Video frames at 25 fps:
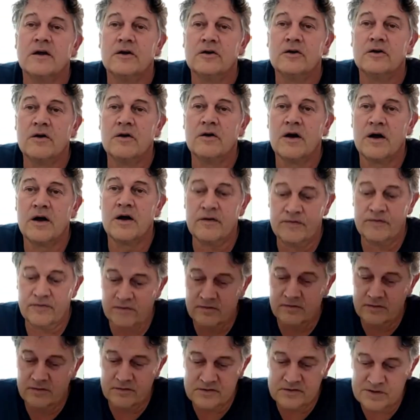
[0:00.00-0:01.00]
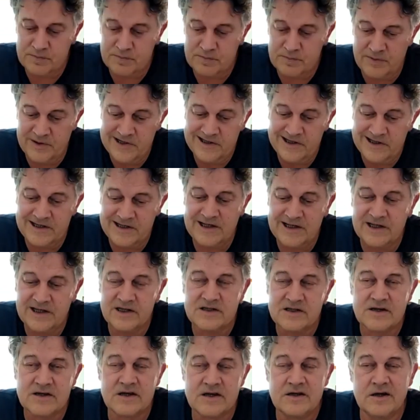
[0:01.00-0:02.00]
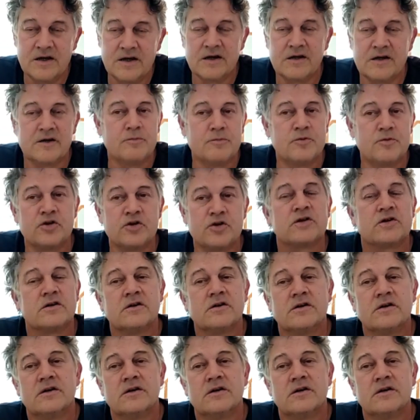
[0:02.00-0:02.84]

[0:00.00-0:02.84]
you have to spend at least a year in the bush